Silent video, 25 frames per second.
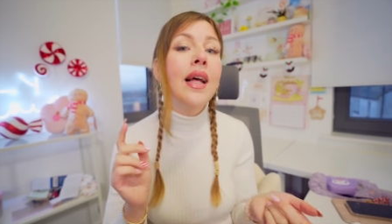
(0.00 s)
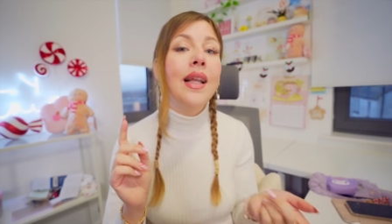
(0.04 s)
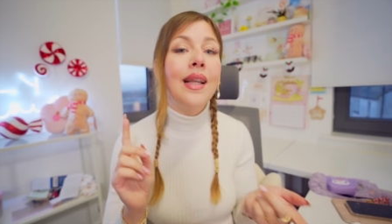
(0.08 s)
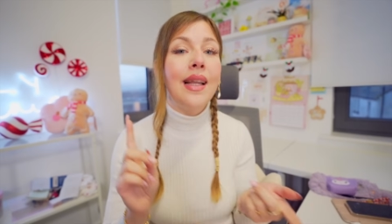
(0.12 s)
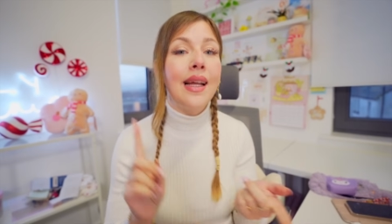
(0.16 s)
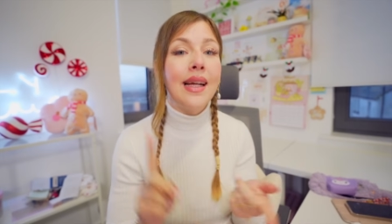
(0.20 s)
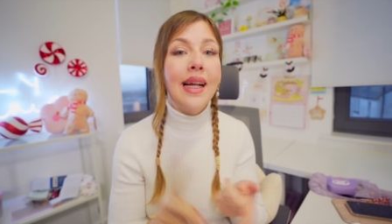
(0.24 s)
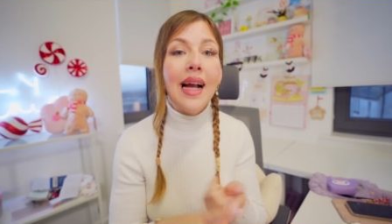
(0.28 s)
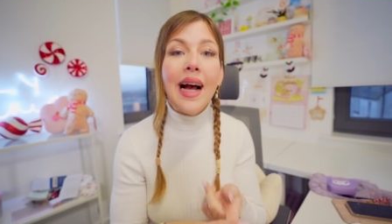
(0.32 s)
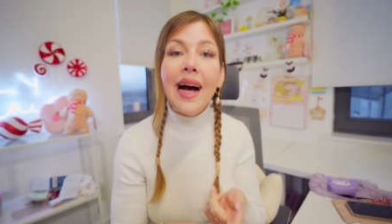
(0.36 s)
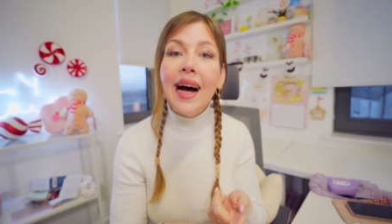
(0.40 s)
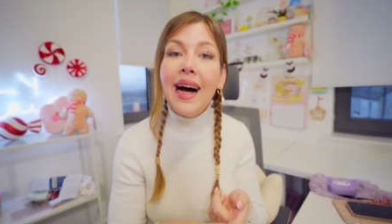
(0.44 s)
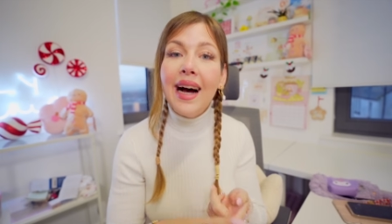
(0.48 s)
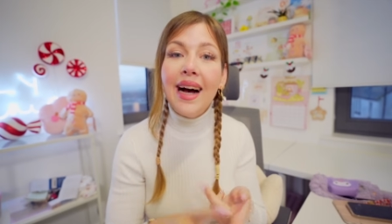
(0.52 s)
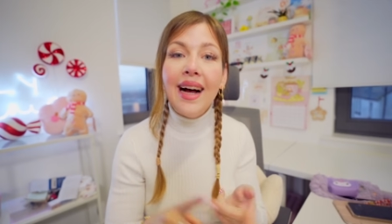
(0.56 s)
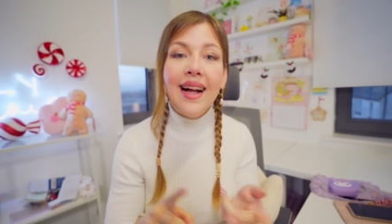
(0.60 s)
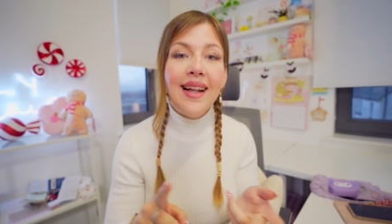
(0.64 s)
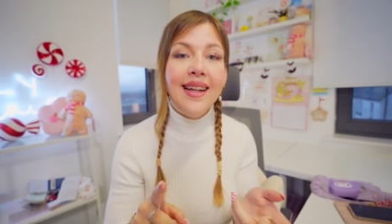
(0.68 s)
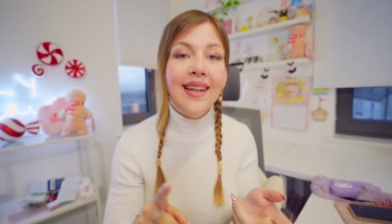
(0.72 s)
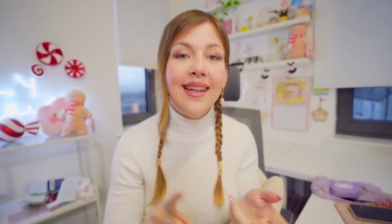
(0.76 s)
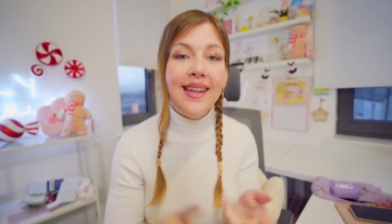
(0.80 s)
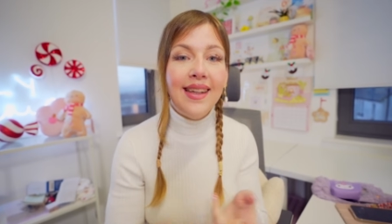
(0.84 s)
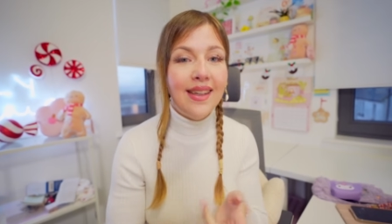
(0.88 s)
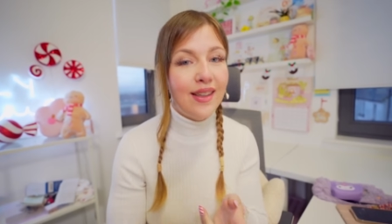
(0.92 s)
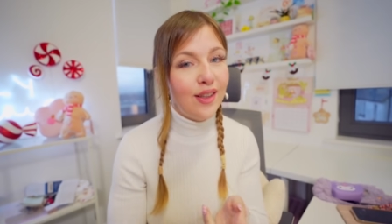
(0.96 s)
like art
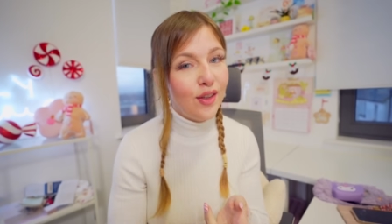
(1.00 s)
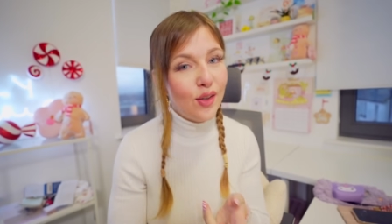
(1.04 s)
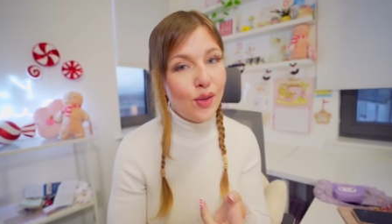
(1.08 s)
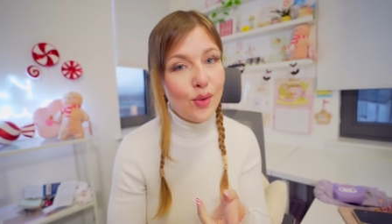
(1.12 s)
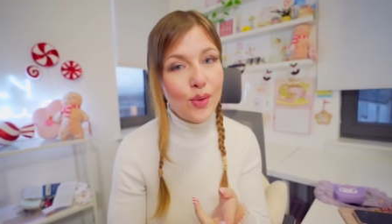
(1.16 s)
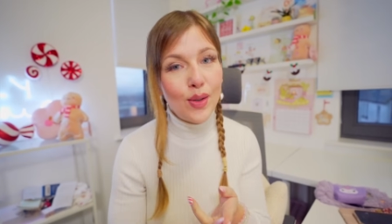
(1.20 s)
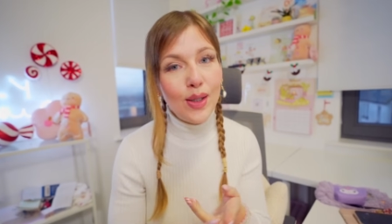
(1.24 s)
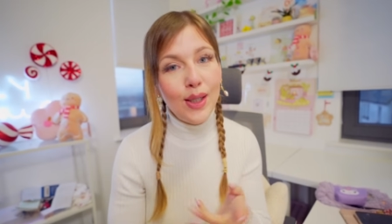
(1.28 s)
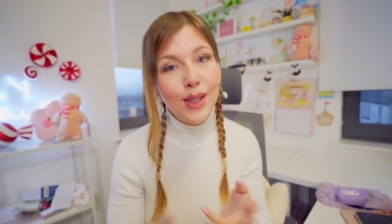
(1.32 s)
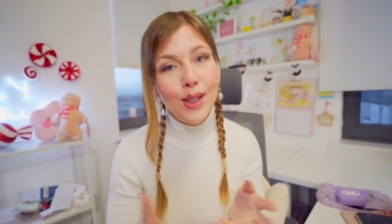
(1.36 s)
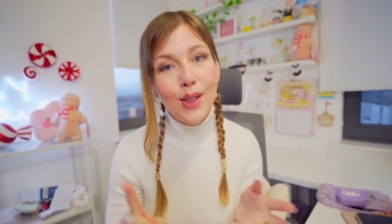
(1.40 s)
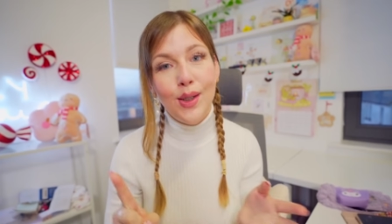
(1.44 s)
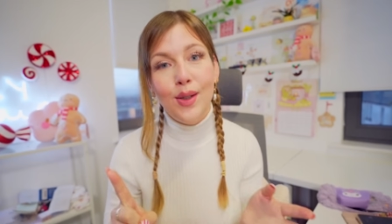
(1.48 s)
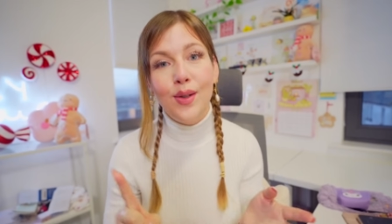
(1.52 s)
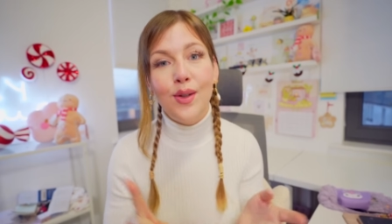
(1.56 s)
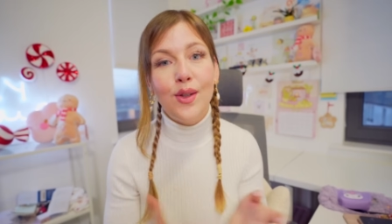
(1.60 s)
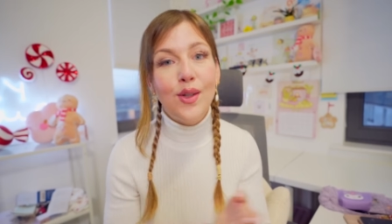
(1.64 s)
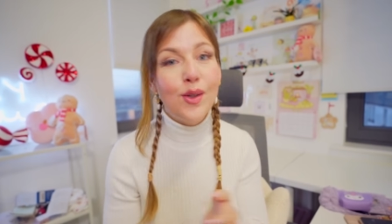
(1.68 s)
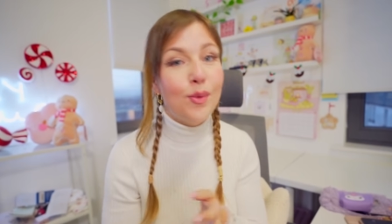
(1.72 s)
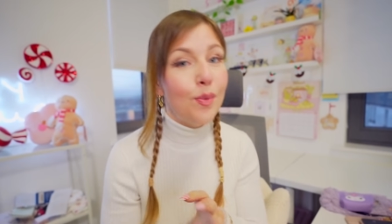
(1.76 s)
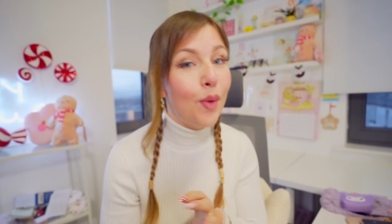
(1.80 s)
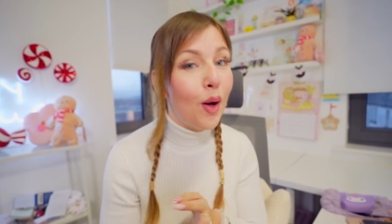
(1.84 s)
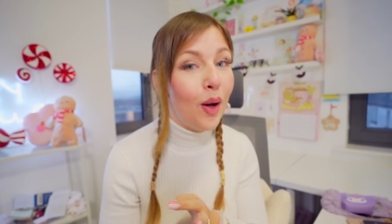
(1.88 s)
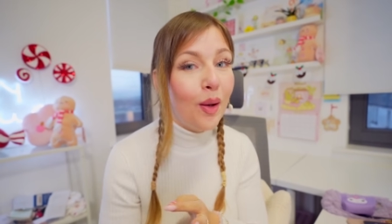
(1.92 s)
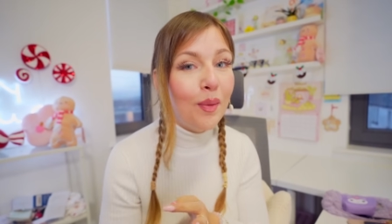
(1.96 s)
and illustration and
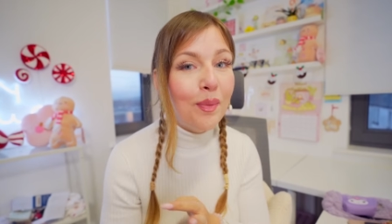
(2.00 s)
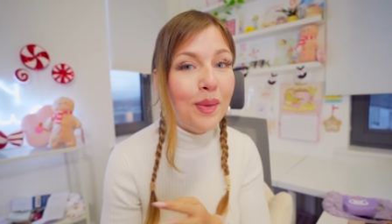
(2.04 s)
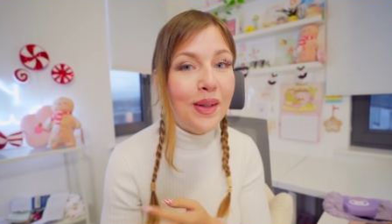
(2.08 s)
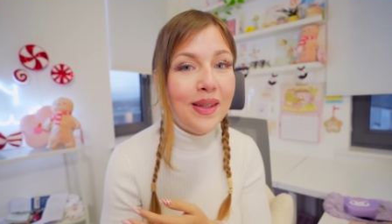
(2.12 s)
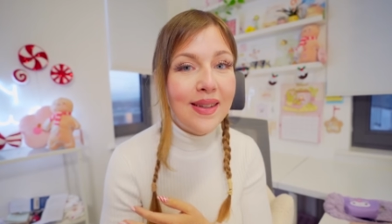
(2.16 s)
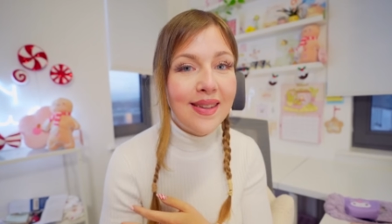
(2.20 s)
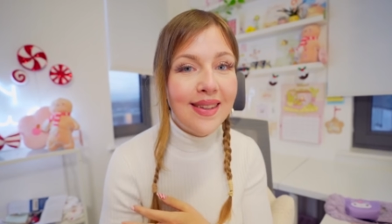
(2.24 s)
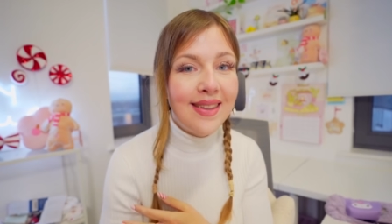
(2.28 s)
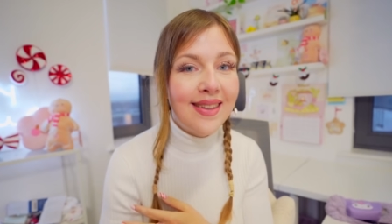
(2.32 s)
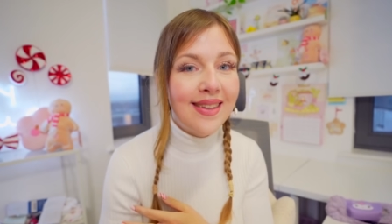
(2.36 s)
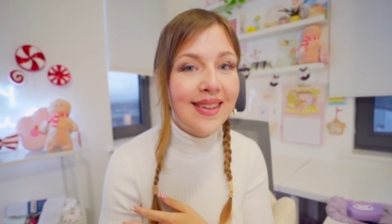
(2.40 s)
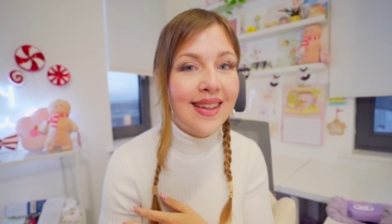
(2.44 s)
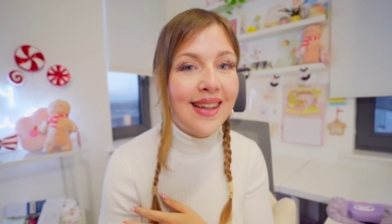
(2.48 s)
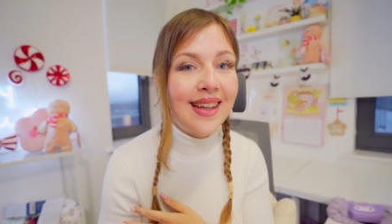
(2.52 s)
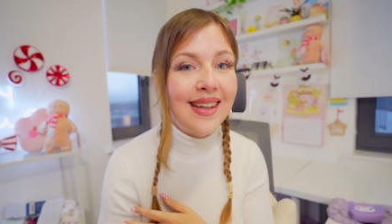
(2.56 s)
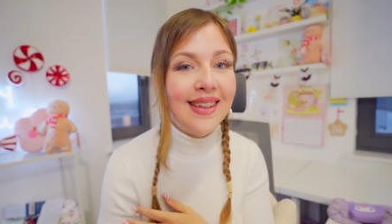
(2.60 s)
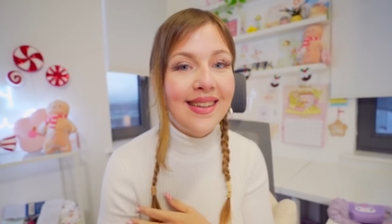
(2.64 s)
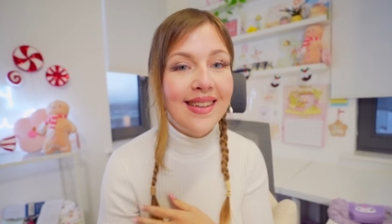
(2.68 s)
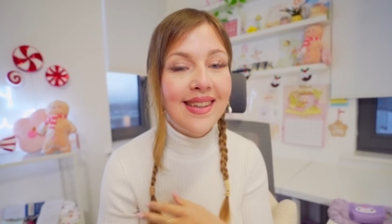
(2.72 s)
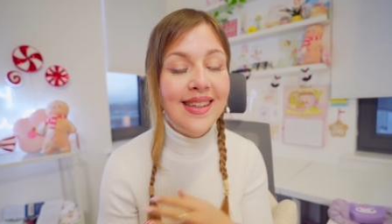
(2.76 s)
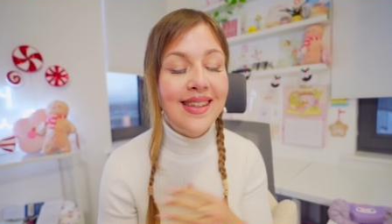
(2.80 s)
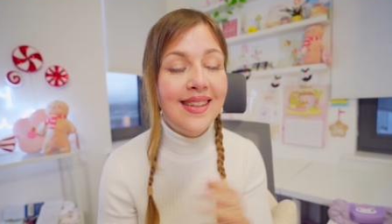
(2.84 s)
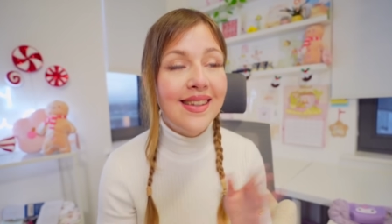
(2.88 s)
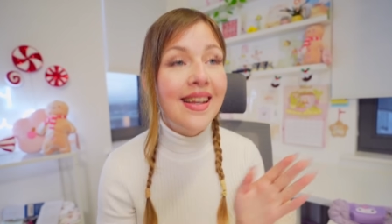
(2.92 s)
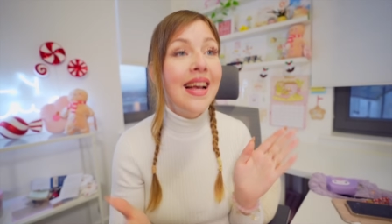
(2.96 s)
small business
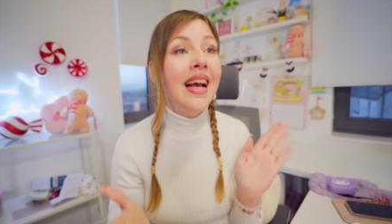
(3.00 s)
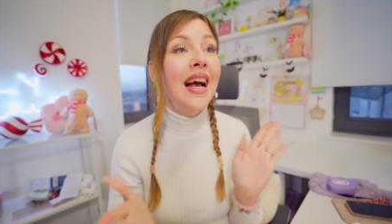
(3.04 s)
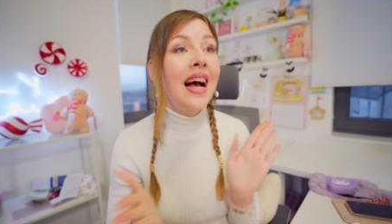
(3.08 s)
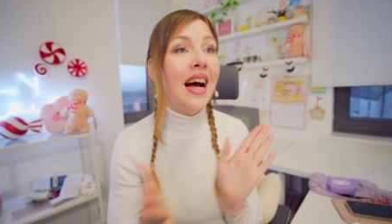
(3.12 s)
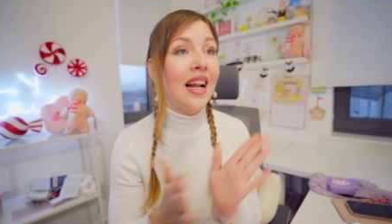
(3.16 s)
classes,